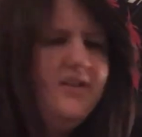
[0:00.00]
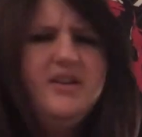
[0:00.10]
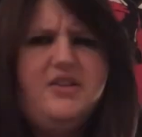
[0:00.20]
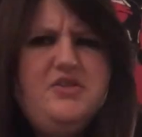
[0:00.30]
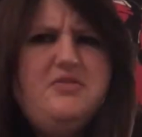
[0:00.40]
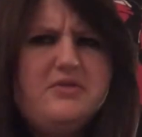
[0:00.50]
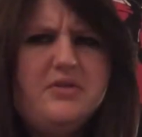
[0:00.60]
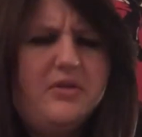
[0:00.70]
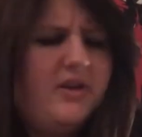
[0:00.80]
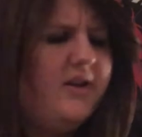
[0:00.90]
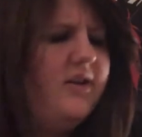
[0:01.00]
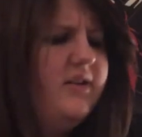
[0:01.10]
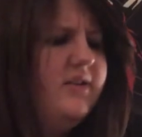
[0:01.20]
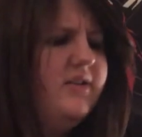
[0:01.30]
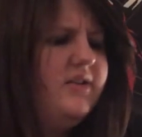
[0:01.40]
As you saw there,
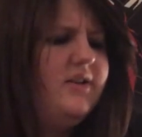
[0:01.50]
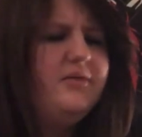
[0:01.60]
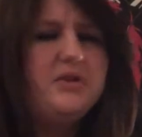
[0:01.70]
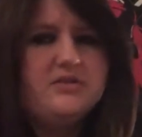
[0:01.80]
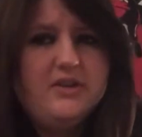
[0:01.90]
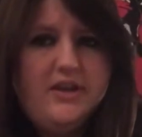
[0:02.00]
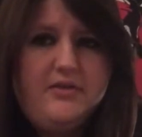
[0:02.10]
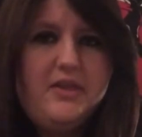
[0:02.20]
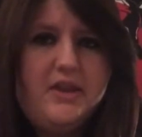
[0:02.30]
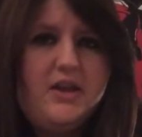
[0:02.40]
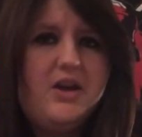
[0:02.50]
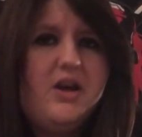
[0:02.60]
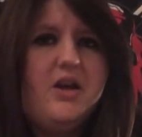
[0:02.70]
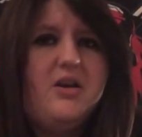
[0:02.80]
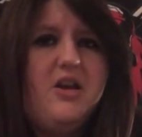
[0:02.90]
I've worked on everything
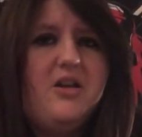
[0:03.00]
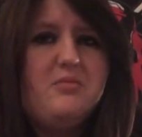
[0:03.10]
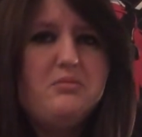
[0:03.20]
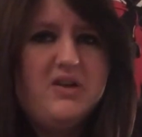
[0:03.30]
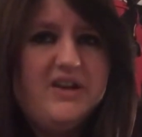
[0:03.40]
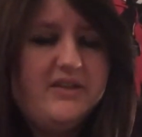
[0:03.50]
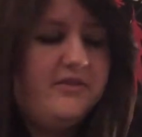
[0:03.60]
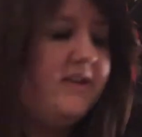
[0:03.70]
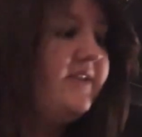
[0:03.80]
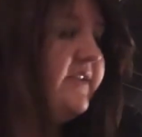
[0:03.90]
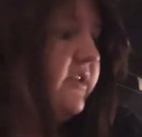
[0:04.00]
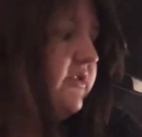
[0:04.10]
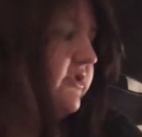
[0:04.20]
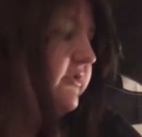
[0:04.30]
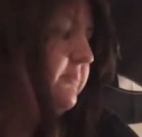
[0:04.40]
bar the Fantasy
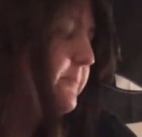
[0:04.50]
cushion.